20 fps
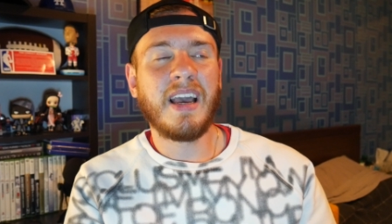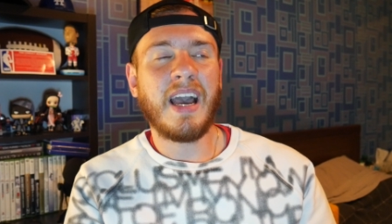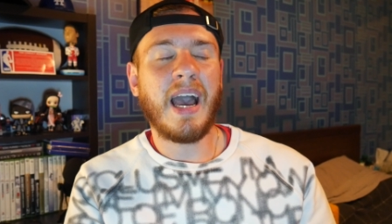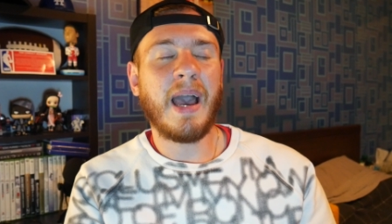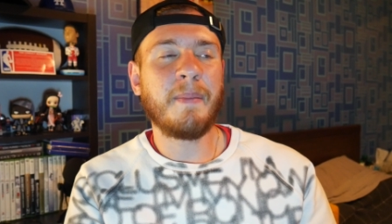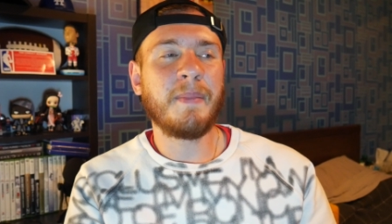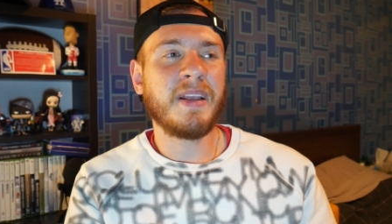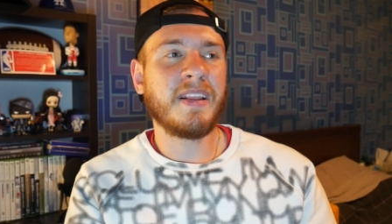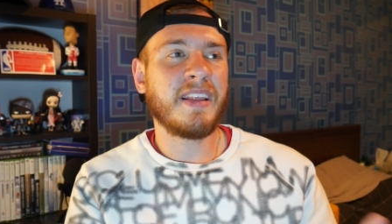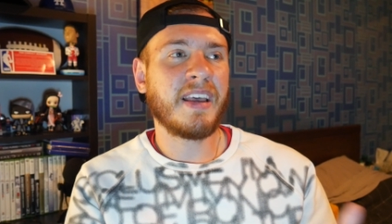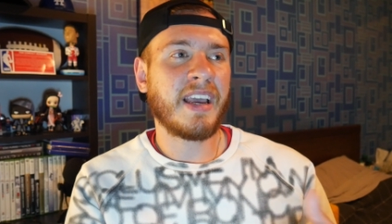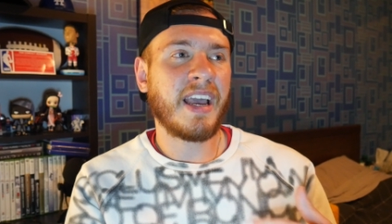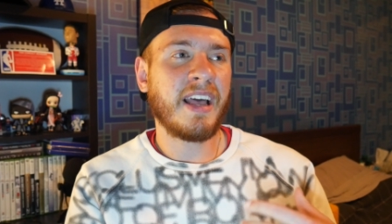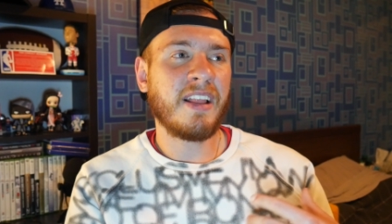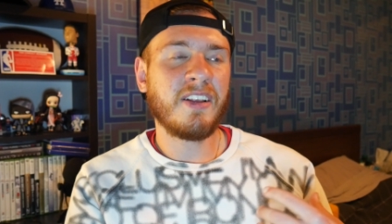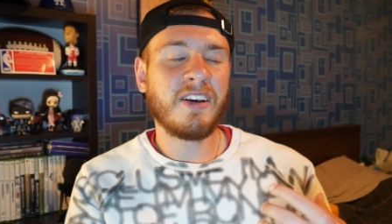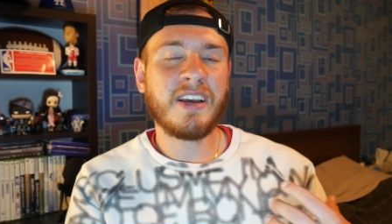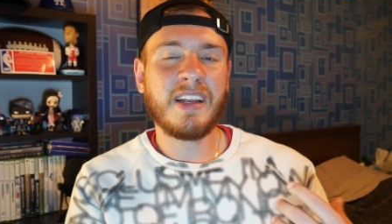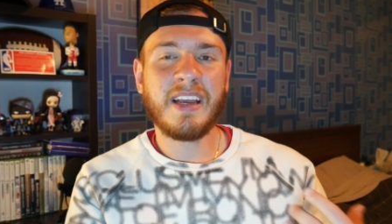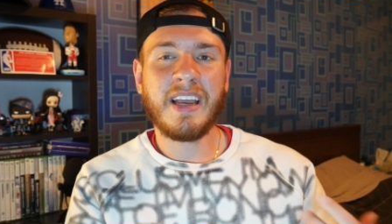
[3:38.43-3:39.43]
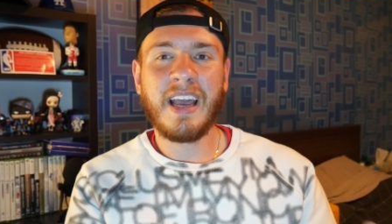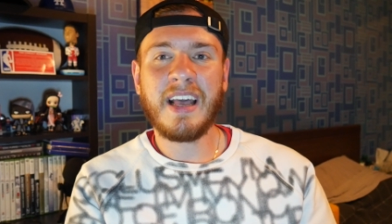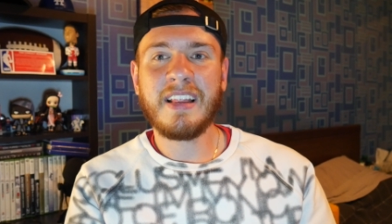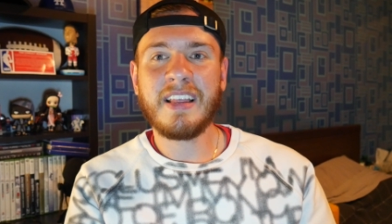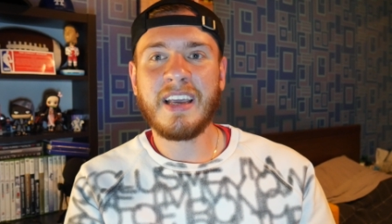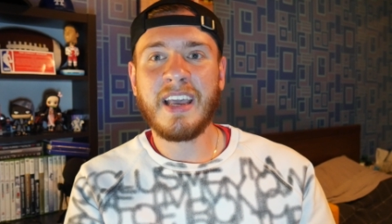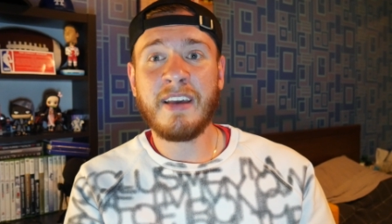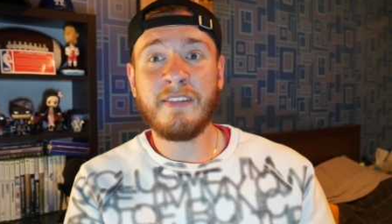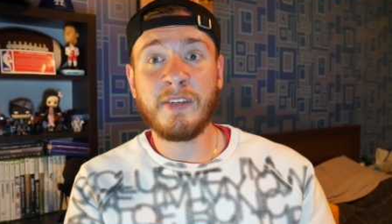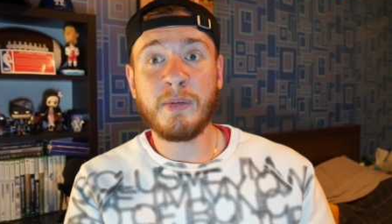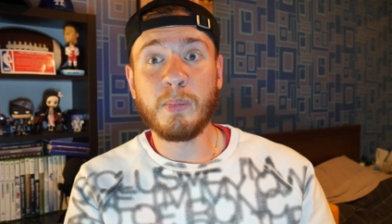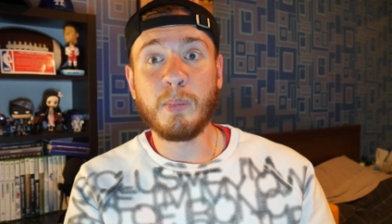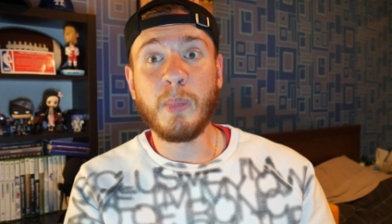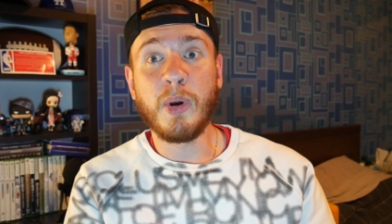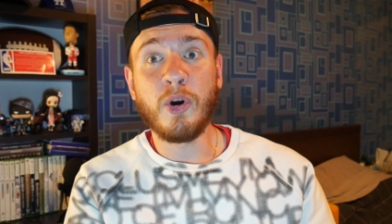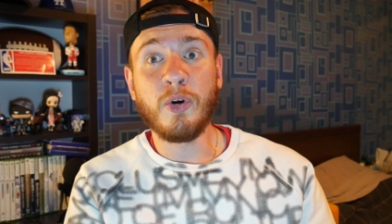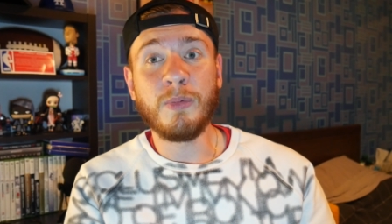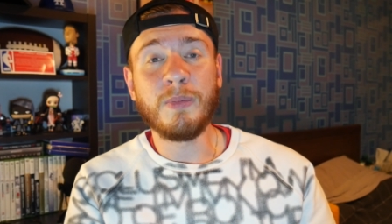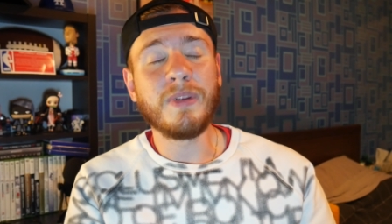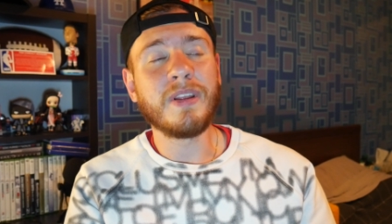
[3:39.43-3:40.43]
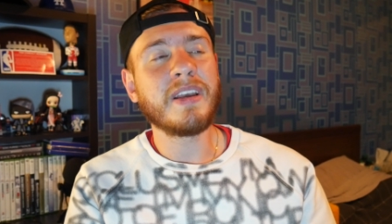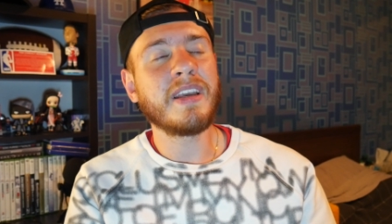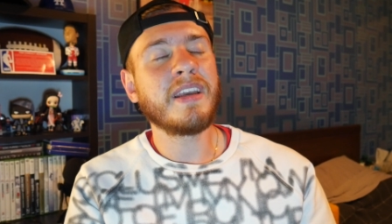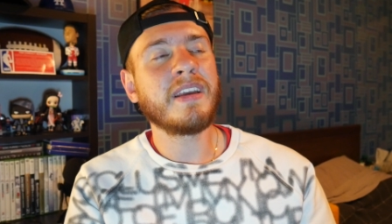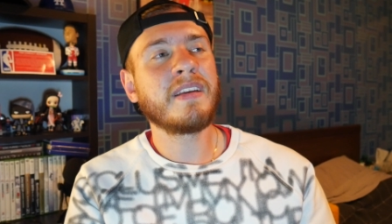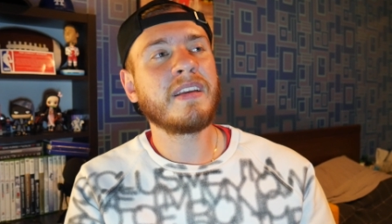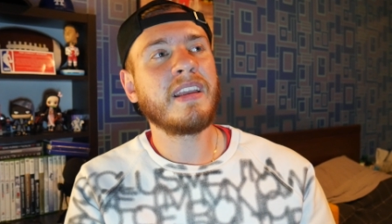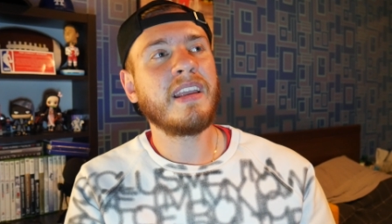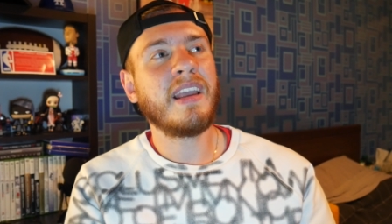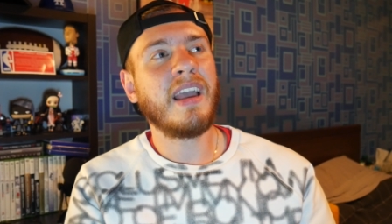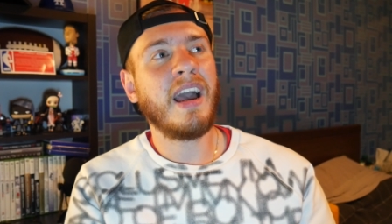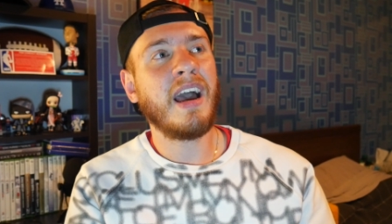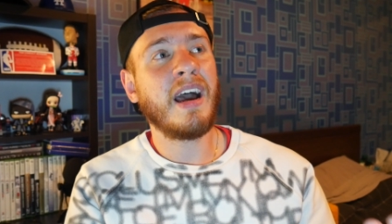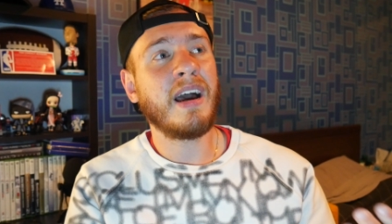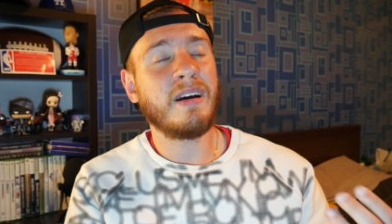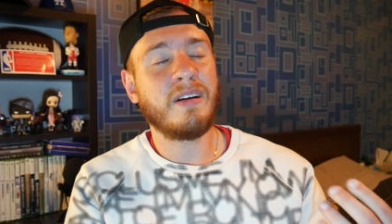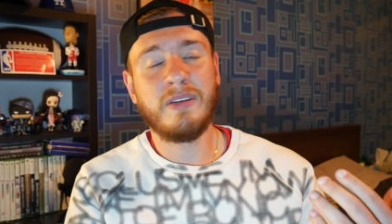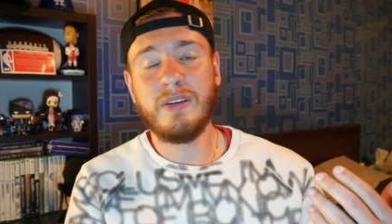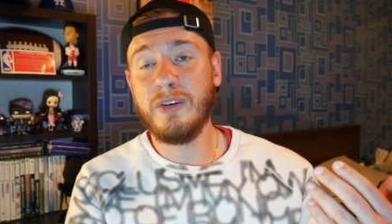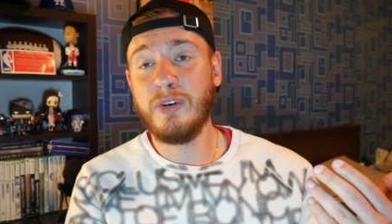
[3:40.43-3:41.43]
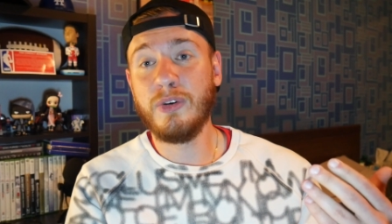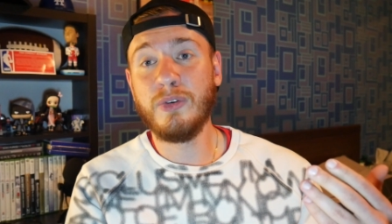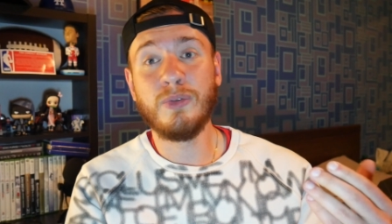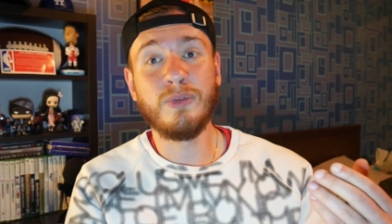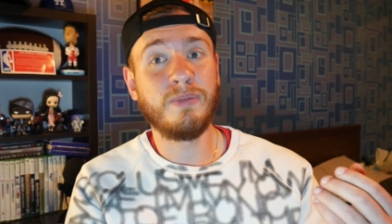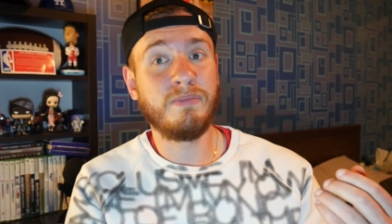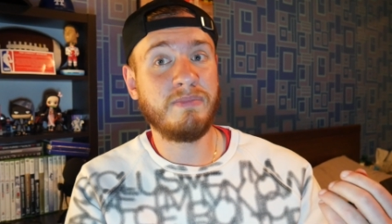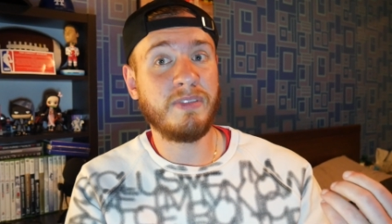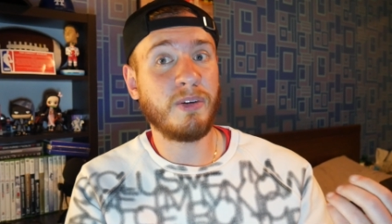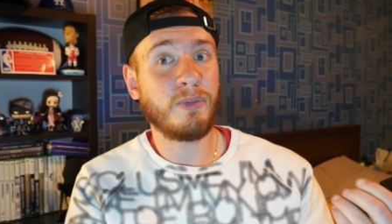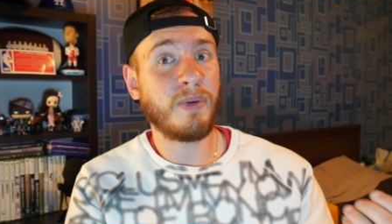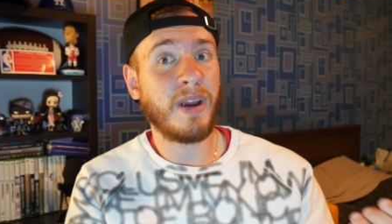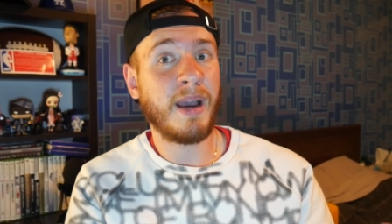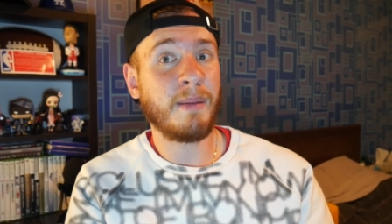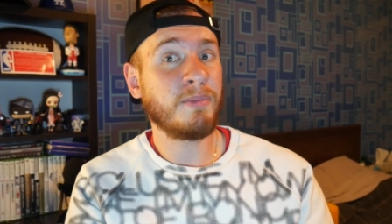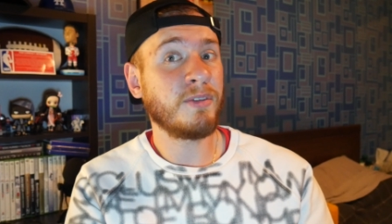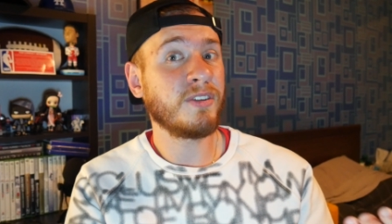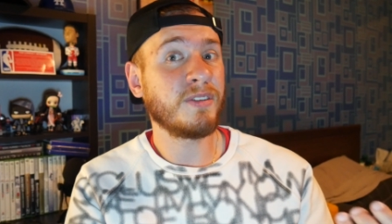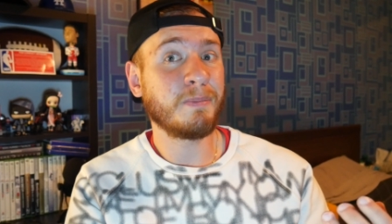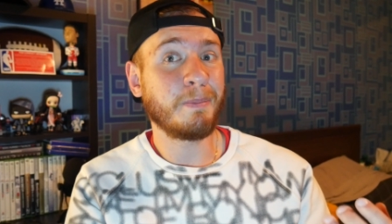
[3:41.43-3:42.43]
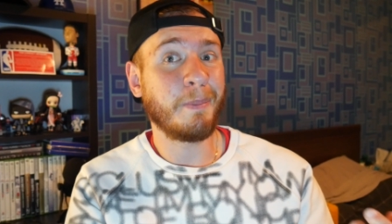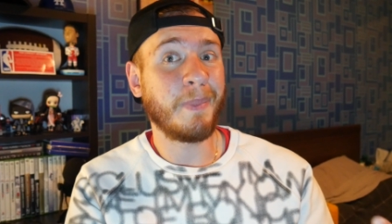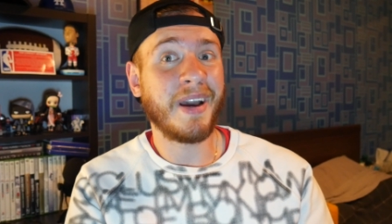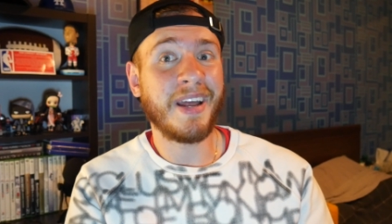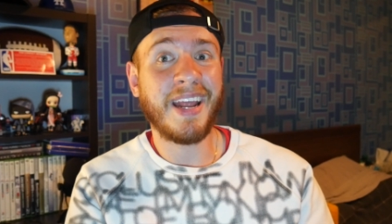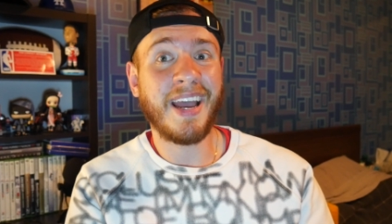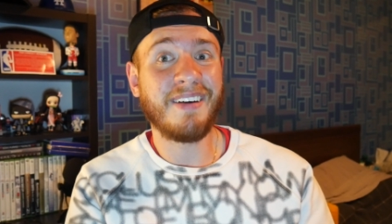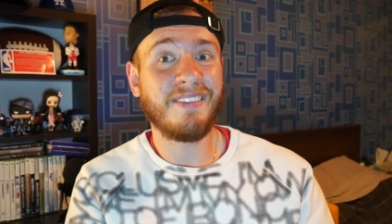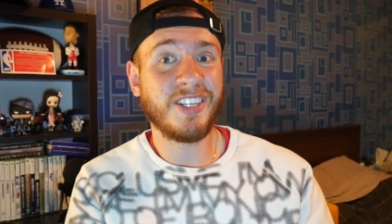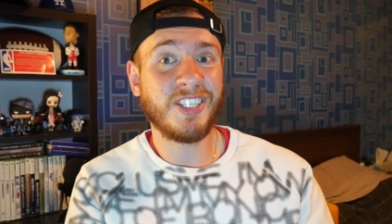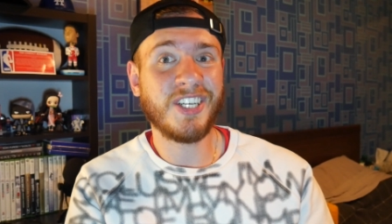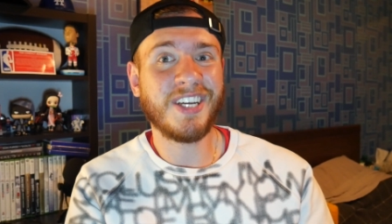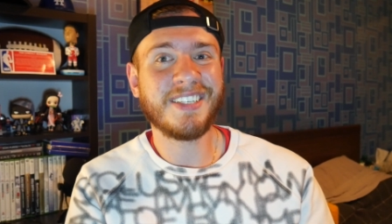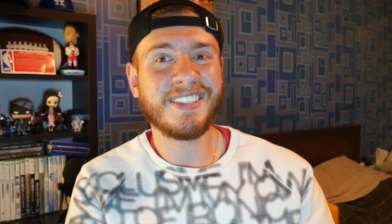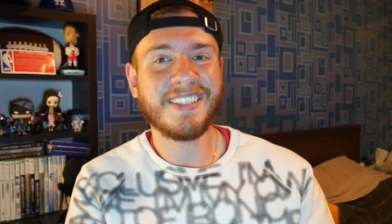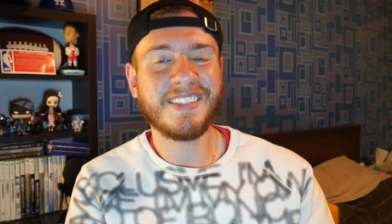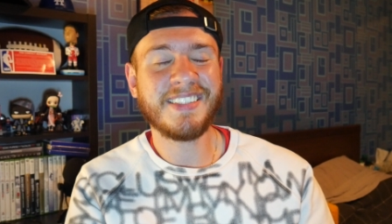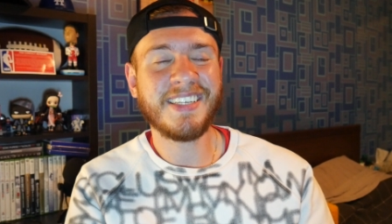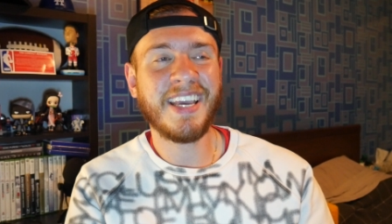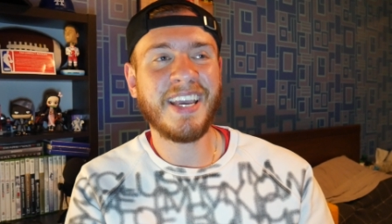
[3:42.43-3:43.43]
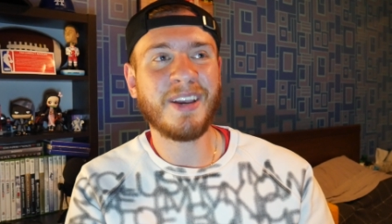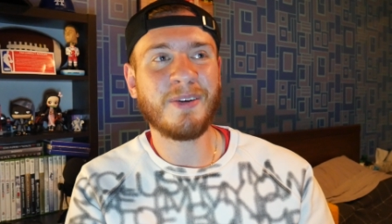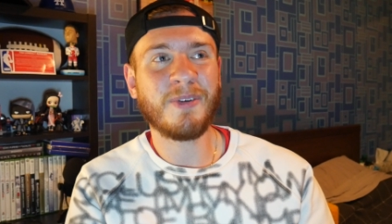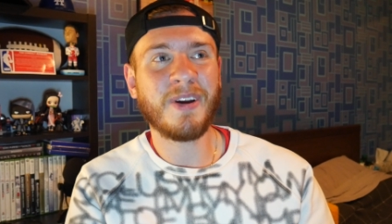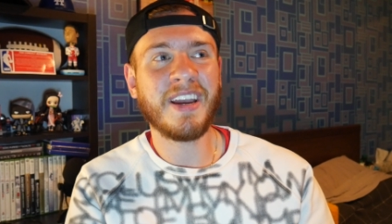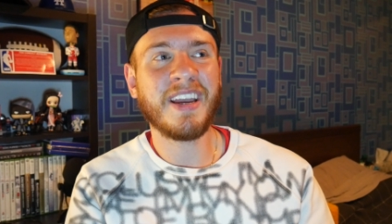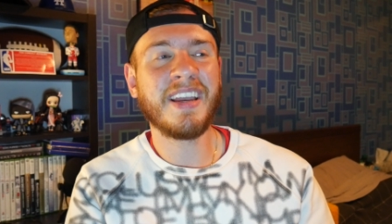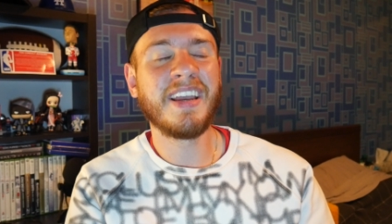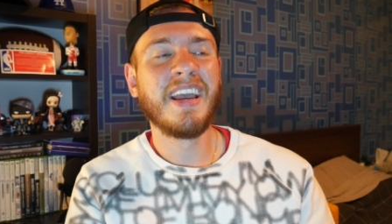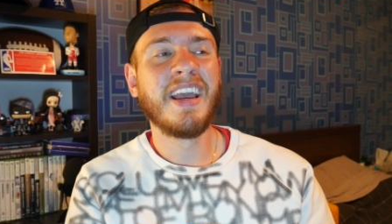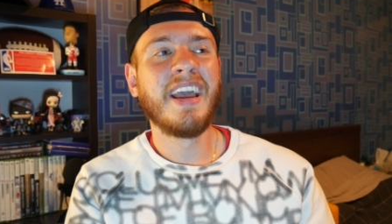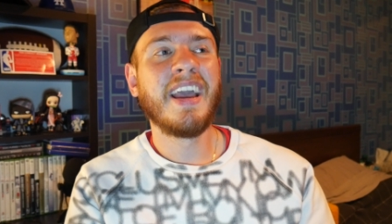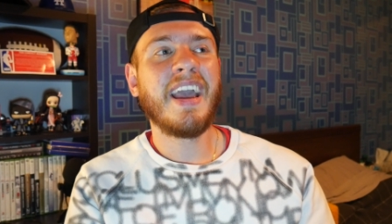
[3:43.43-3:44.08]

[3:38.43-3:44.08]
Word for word: I mean, like, I look at a guy like Evan Mobley, uh, who the Raptors might have a chance to take, right?